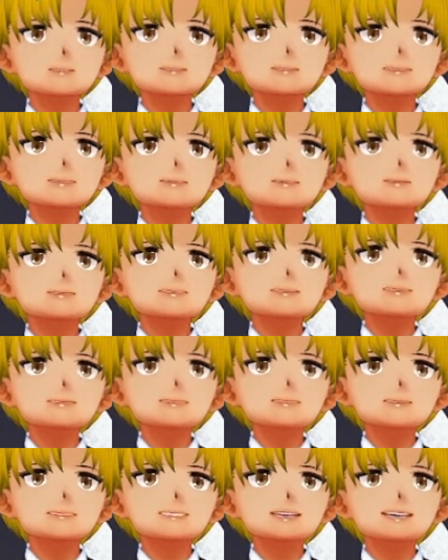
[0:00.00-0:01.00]
Something
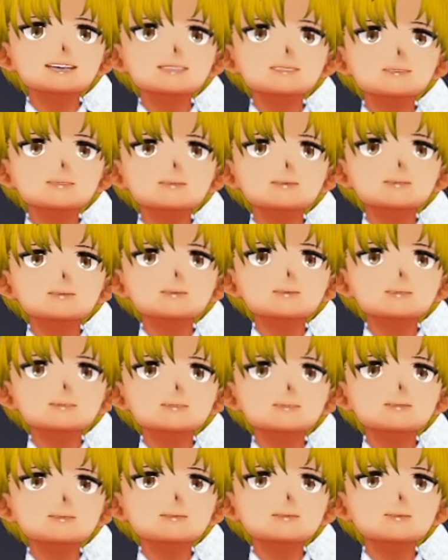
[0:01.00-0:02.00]
in there,
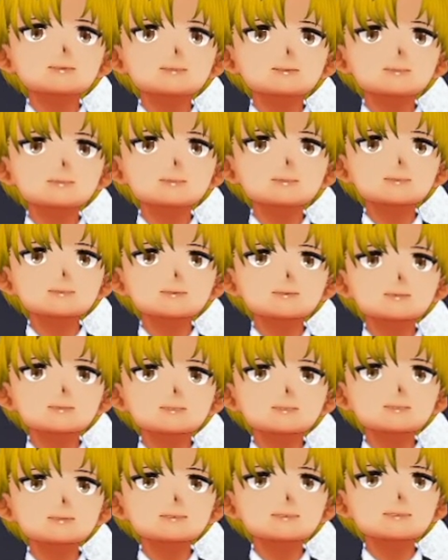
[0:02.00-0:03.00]
yeah.
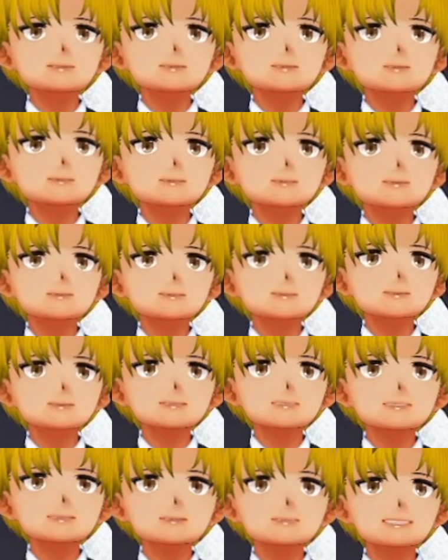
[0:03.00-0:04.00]
Alright. It's
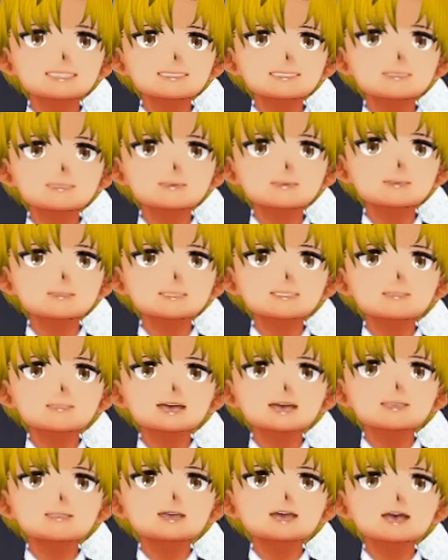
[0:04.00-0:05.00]
okay.
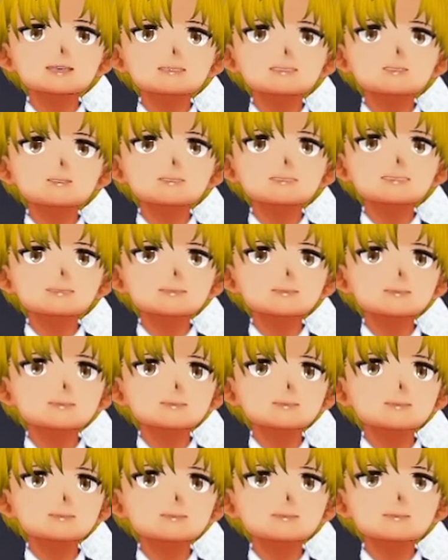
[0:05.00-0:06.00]
I've gone through this.
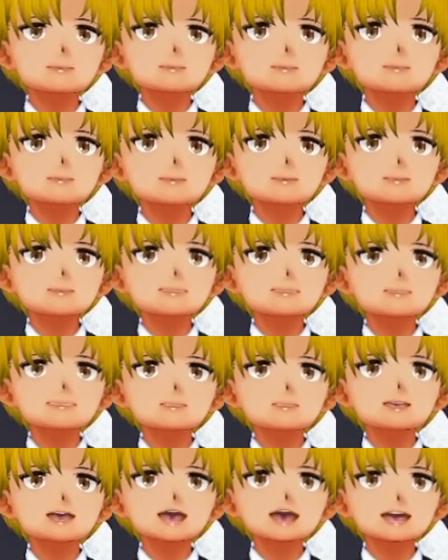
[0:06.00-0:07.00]
And then your
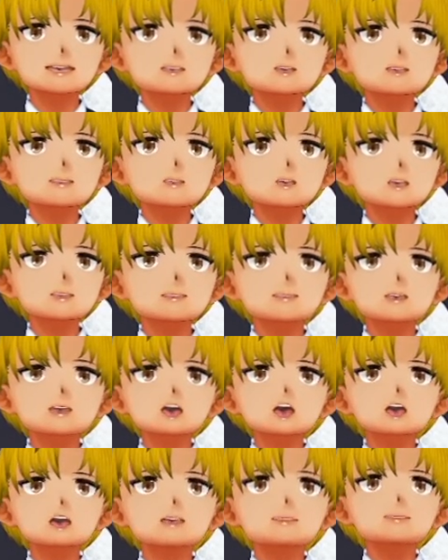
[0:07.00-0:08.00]
eyes will go.
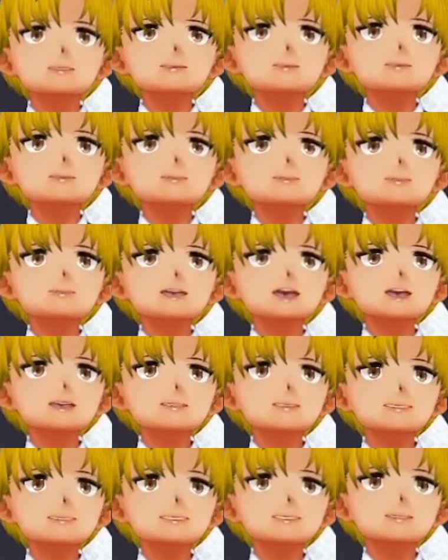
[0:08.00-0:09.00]
Oh, it
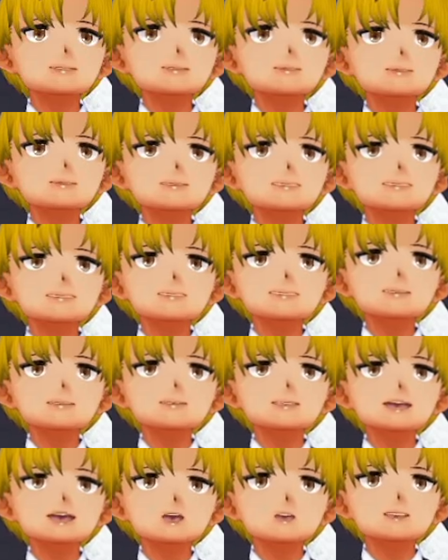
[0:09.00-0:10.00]
didn't. It did.
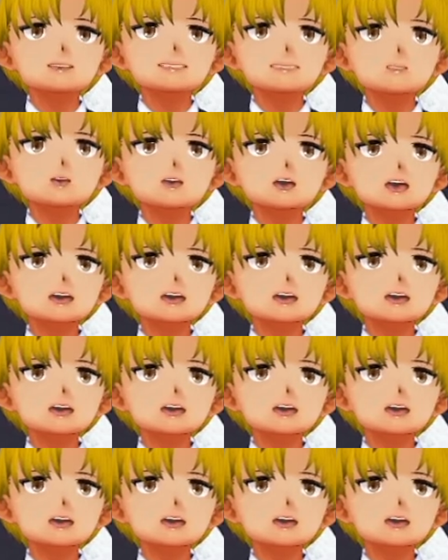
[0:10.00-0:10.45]
It will.